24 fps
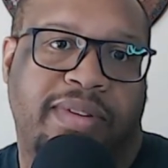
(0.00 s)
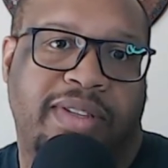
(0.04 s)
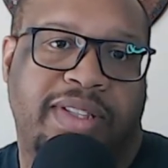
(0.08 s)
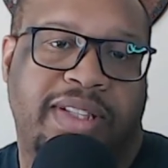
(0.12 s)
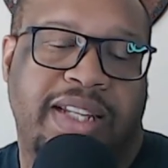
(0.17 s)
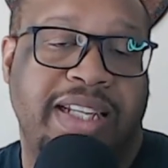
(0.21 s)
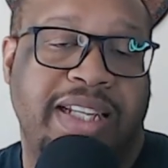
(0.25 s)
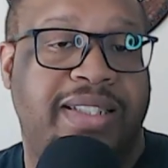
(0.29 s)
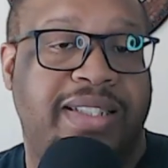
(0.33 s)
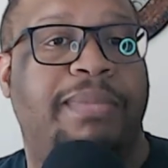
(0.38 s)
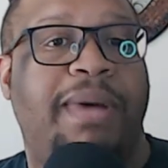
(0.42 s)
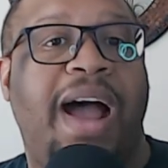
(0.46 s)

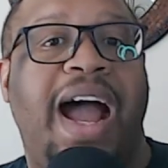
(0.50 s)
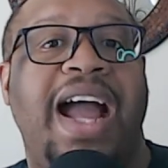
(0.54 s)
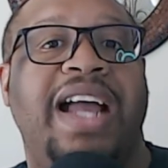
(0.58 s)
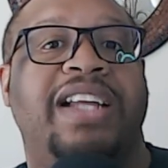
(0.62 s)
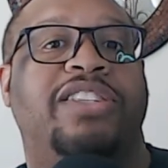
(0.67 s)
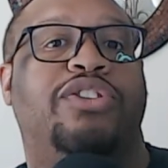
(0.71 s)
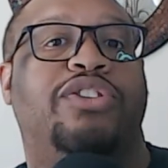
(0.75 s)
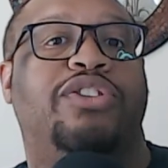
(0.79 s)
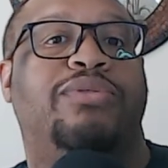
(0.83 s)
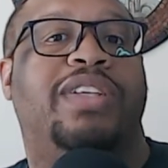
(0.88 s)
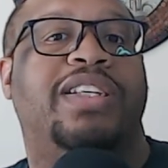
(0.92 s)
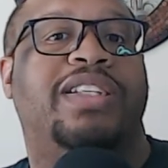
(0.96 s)
This,
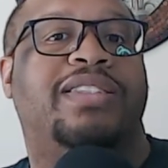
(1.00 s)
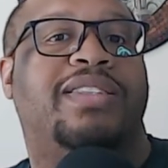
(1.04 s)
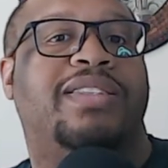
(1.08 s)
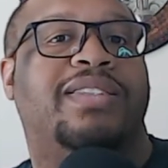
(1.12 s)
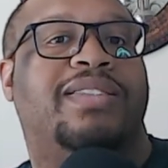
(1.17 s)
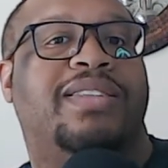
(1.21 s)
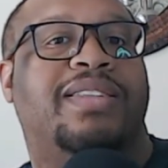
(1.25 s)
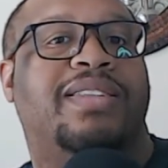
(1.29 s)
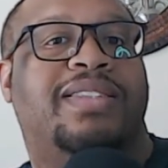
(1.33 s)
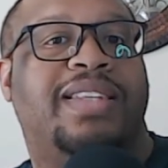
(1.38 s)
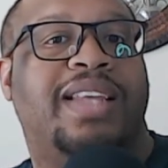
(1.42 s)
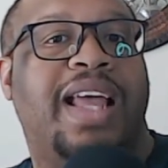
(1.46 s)
mind you, this
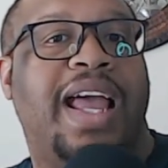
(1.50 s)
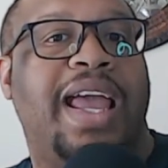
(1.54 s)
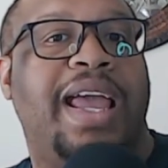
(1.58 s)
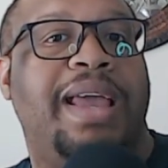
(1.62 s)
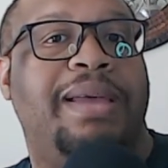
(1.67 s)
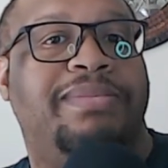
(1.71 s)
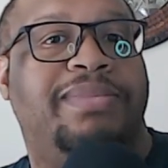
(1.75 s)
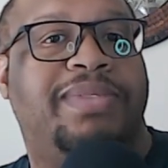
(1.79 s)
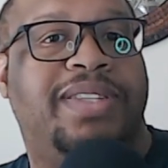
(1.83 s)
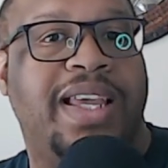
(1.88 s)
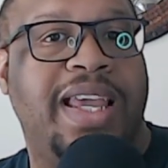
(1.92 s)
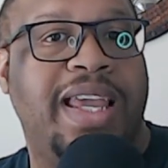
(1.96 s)
is the
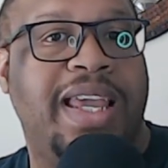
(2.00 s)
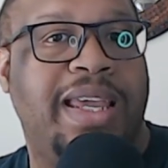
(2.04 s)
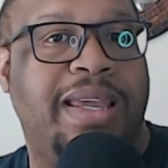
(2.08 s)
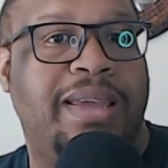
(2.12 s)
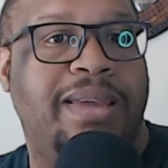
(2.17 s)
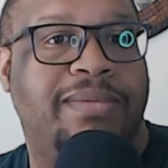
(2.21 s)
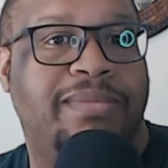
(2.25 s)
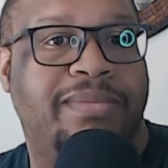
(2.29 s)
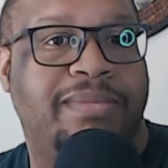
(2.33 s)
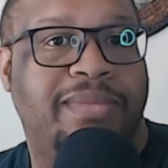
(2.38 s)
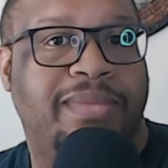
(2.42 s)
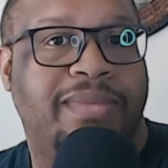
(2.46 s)
same
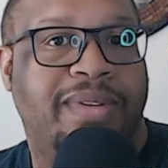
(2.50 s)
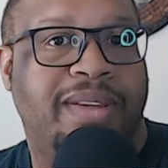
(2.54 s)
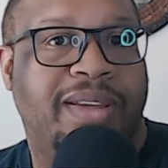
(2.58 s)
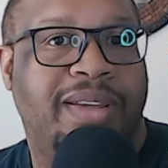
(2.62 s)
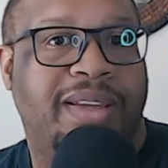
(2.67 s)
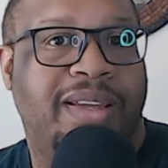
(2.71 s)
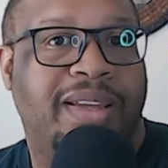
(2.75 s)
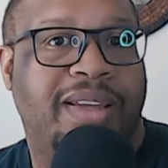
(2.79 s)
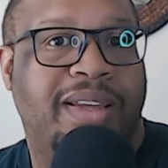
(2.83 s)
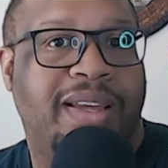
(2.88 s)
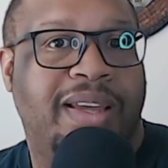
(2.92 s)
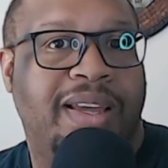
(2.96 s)
team.
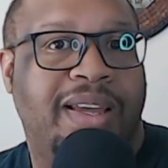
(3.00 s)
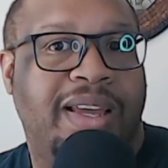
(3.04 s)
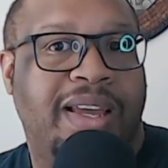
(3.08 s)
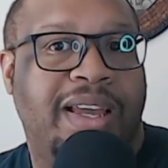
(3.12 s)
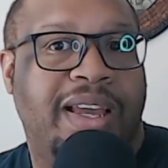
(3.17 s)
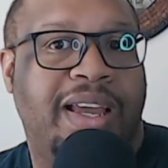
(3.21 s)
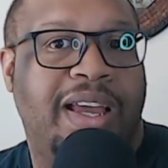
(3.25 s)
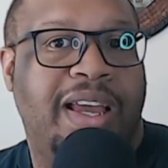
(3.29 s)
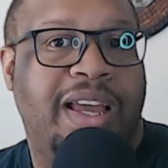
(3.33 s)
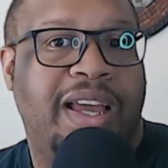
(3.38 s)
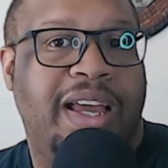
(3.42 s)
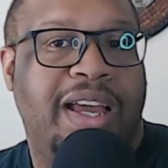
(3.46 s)

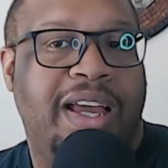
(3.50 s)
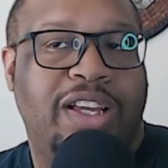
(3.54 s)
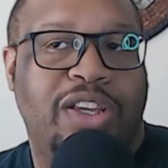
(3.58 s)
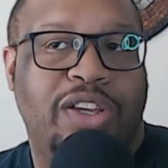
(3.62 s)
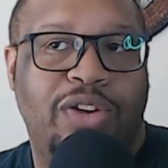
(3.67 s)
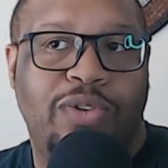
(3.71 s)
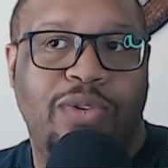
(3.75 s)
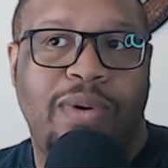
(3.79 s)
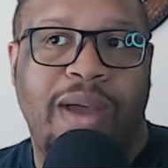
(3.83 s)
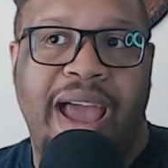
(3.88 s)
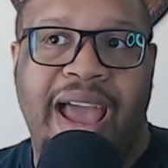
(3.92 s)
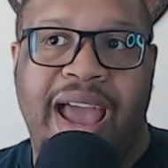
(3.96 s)

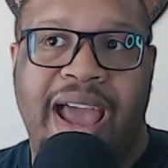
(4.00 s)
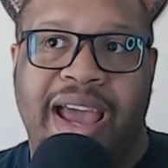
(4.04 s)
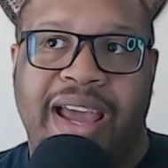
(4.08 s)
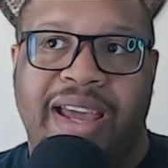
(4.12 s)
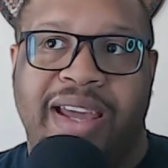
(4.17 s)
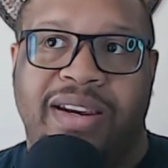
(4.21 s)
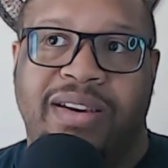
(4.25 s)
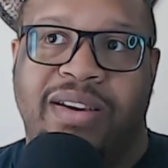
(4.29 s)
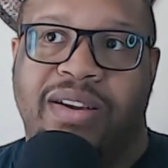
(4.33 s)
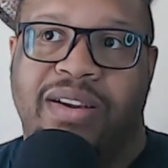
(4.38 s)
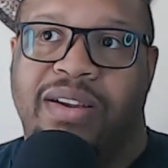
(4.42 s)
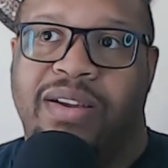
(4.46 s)
You
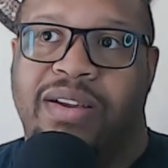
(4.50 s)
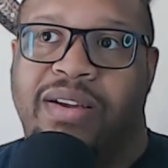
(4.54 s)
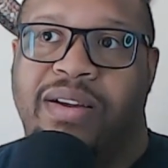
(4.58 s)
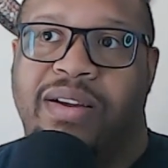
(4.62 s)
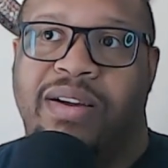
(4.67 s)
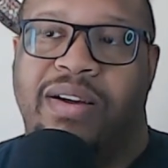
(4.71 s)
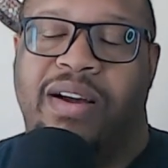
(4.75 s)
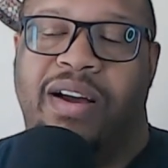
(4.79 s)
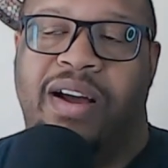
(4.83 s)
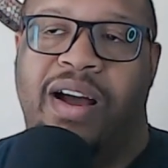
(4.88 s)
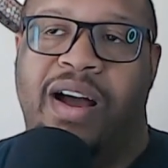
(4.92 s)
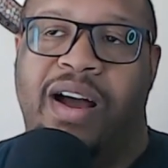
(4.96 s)
had
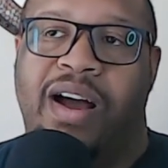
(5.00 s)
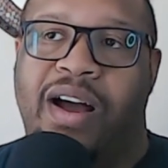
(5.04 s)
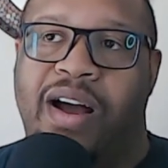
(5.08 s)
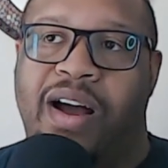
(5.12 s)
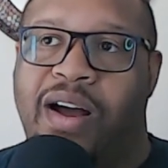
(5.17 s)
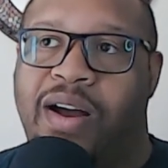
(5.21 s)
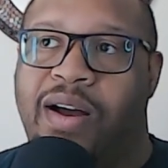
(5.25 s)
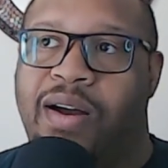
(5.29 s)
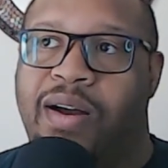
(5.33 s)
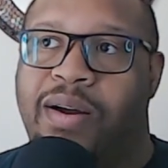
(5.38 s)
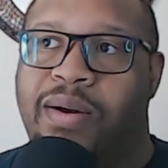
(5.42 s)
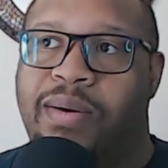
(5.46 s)

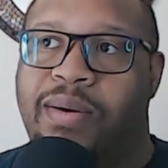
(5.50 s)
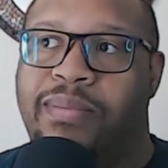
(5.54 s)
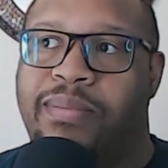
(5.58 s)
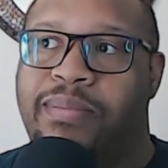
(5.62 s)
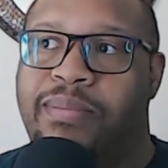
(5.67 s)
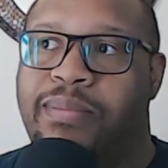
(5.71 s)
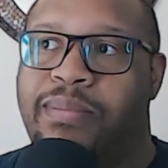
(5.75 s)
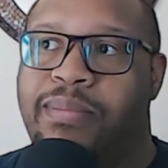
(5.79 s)
Martellus